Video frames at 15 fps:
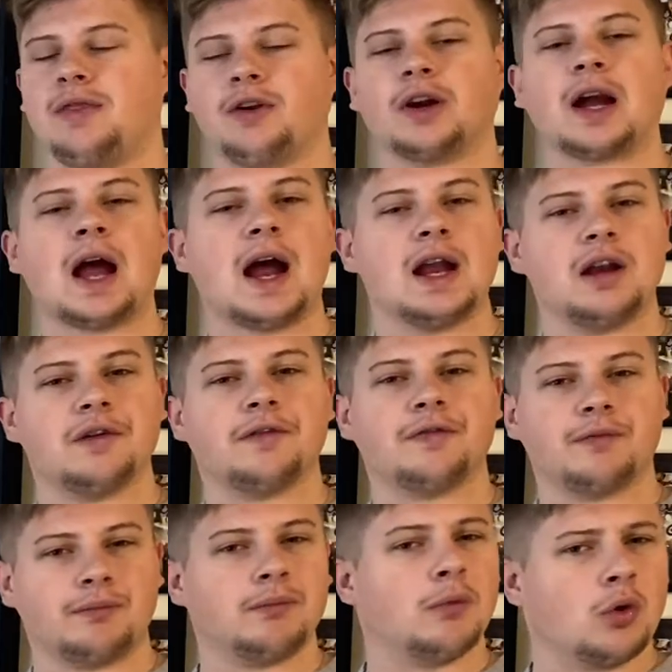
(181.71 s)
they're kind
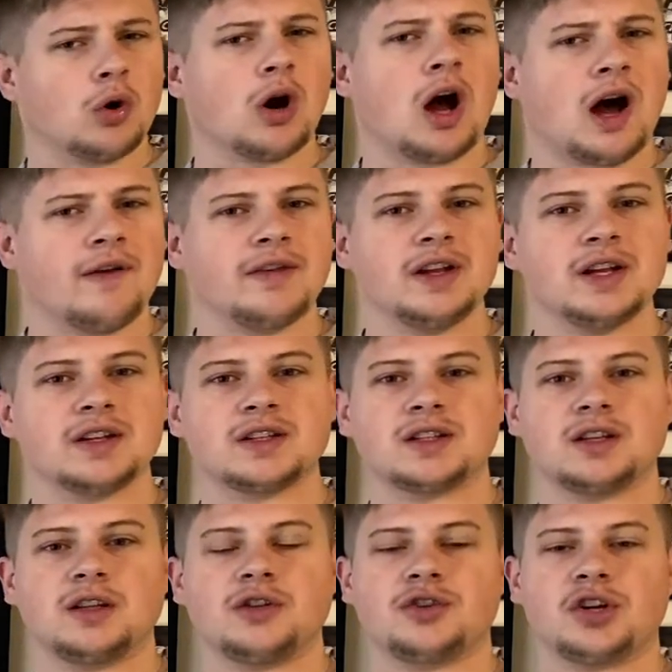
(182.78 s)
of more obvious
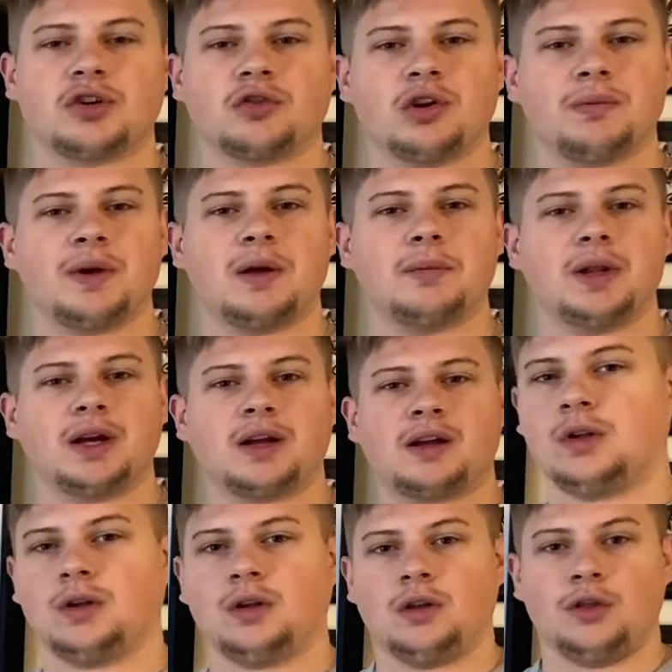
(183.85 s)
to the general public.
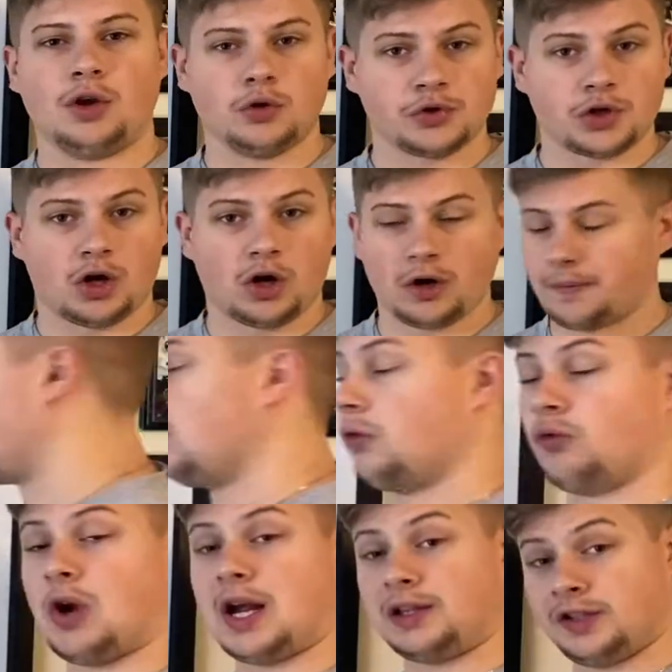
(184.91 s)
Those are
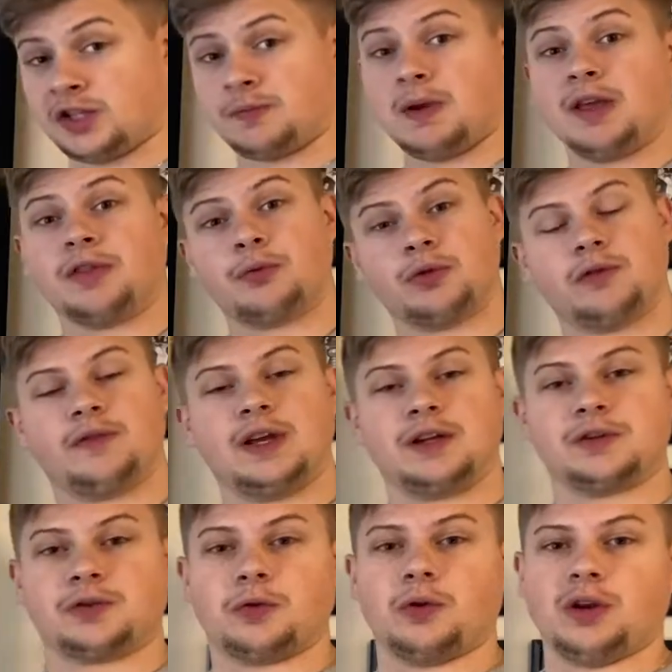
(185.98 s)
Riley Smith with the
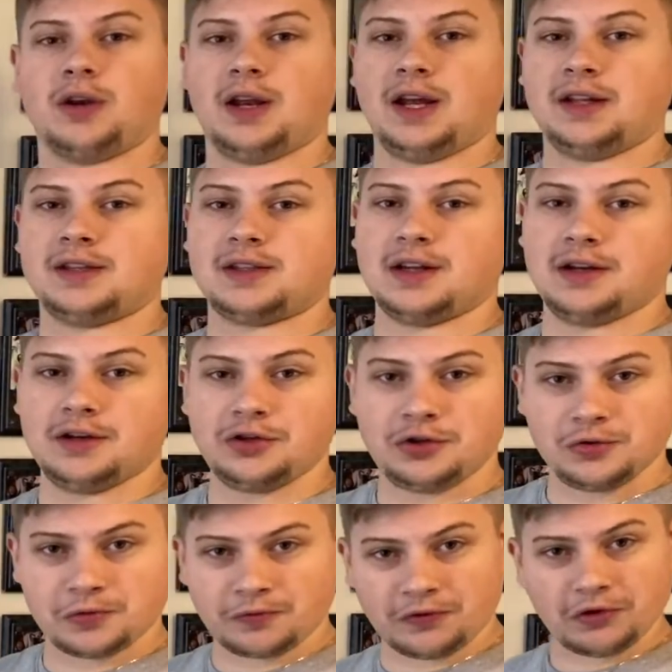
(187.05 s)
Vegas Golden Knights. I didn't
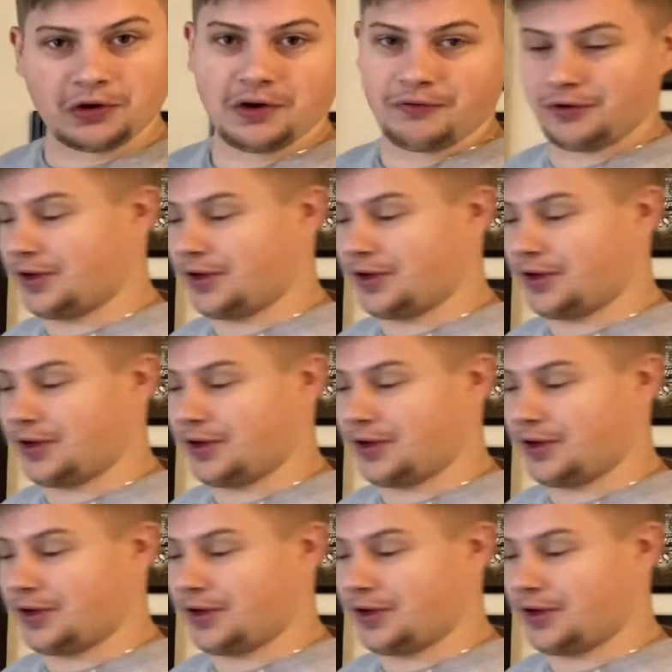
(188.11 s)
choose Fleury for